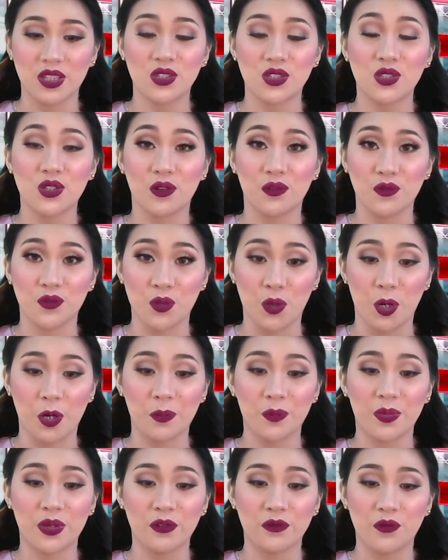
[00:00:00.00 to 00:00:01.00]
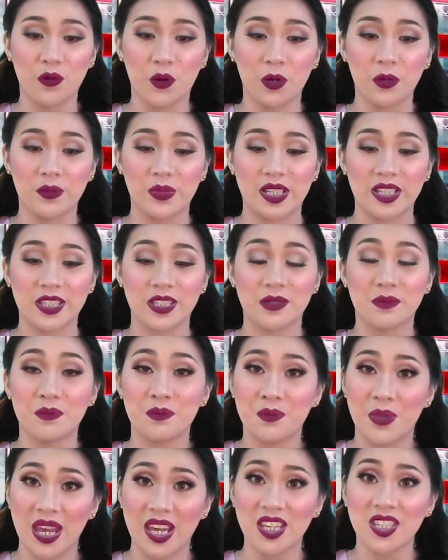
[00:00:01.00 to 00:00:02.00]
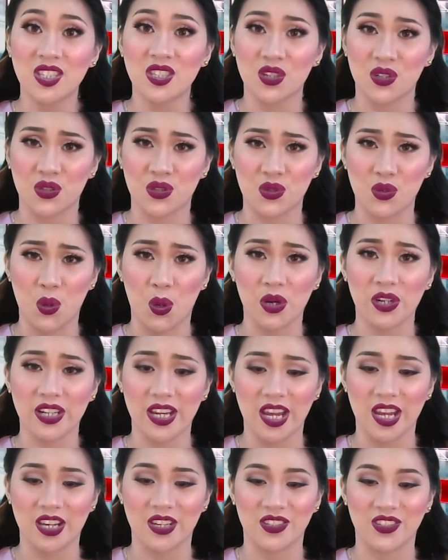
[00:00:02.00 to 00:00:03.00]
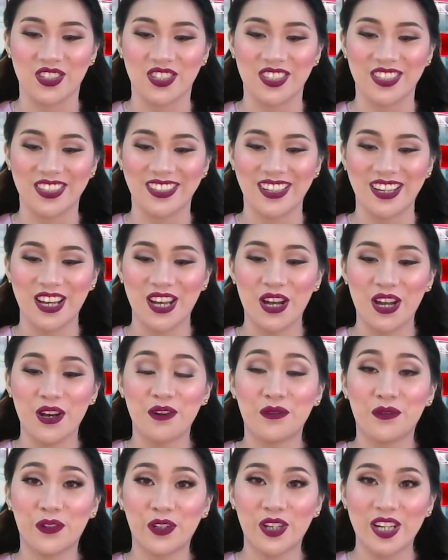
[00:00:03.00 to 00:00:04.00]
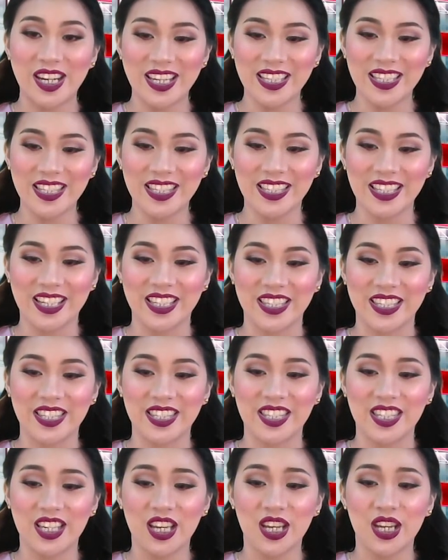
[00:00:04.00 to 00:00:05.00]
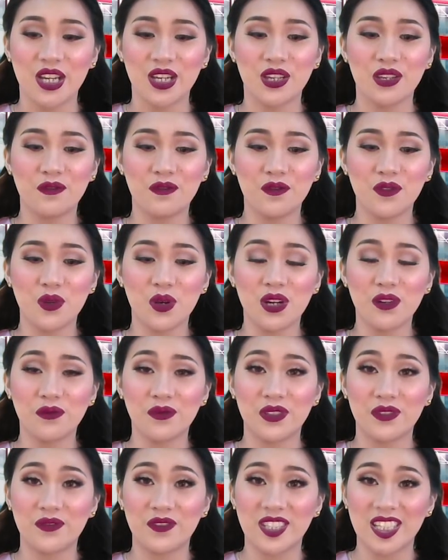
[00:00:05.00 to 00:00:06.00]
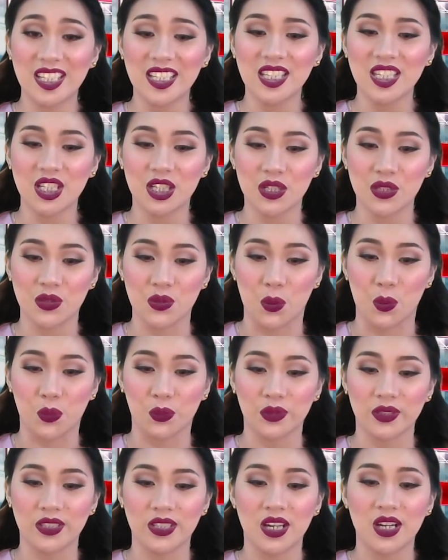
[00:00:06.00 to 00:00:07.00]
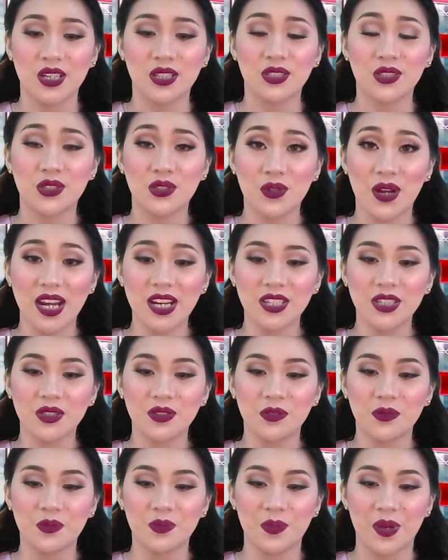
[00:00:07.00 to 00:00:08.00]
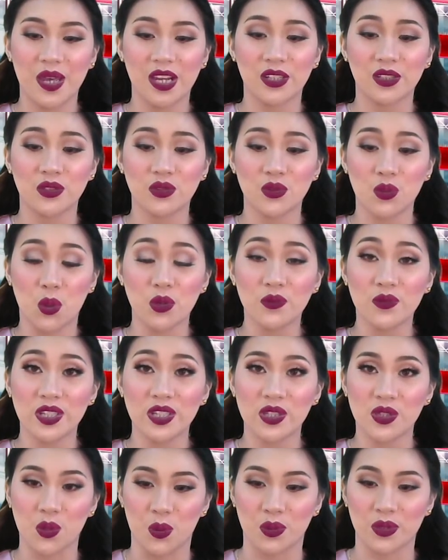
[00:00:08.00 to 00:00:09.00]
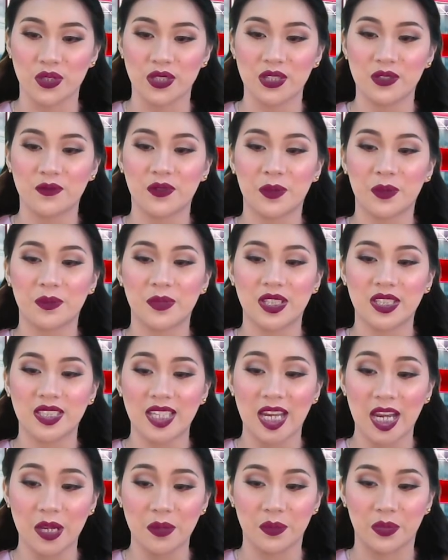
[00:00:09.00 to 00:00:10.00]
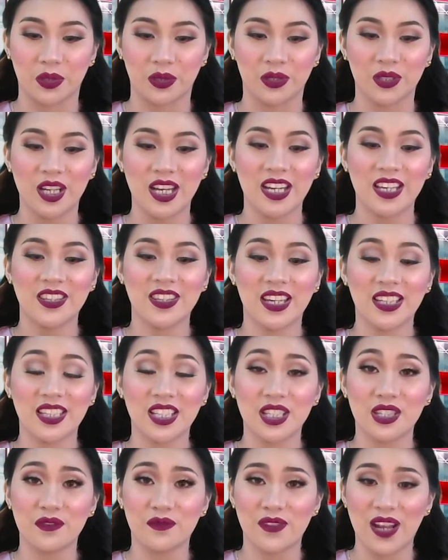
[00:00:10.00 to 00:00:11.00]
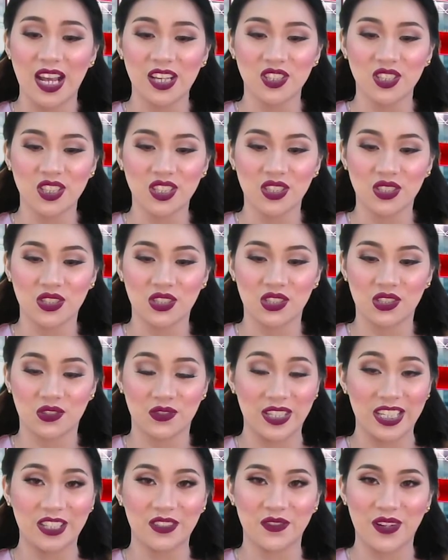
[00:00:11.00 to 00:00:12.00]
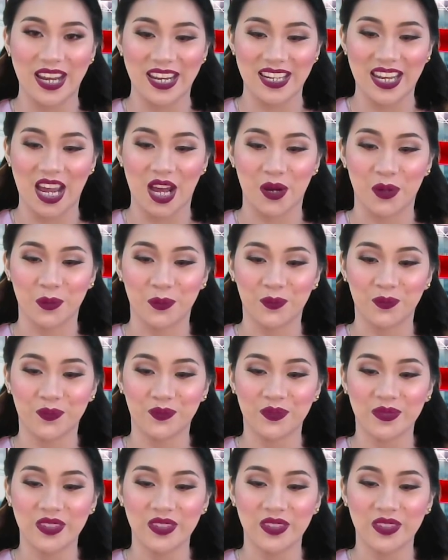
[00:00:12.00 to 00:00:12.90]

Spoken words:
range of your performance based on your age. For instance, if you are 15 years old, Try to compare your results from the table that is flashing in your screen right now.